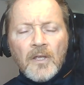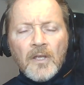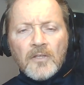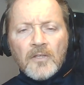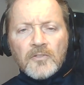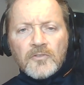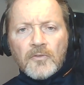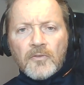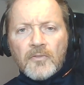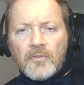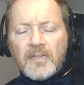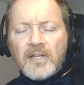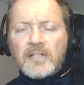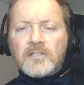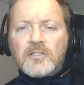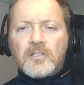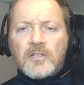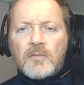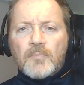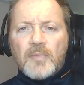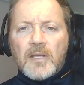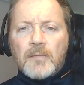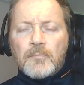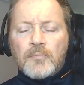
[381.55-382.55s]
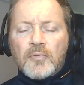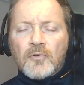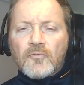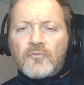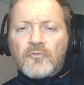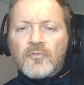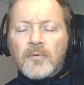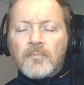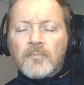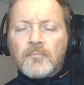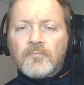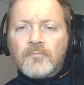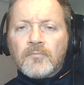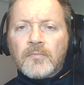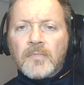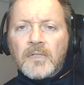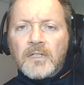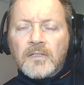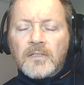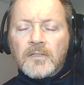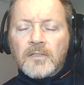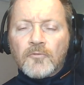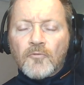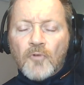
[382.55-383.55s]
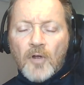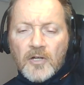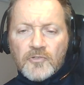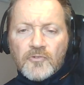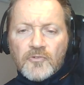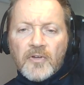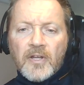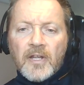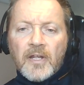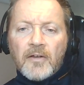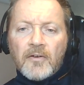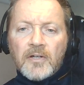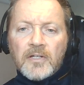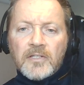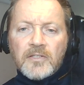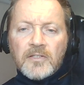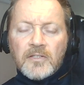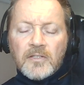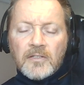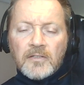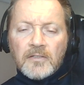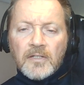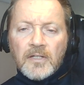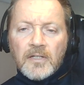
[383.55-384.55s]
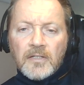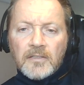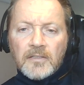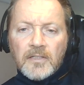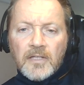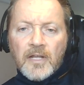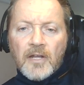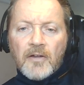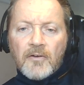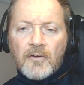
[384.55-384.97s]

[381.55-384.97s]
So that's the paper from uh, Roger Harris and, and Karin